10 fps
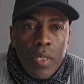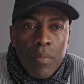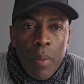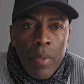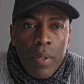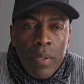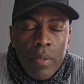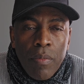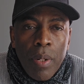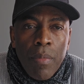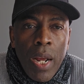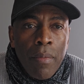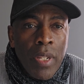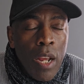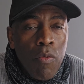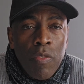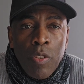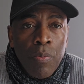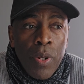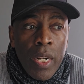I mean, when by the time with
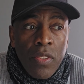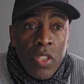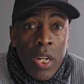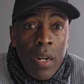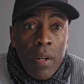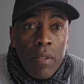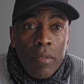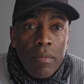the prayers here,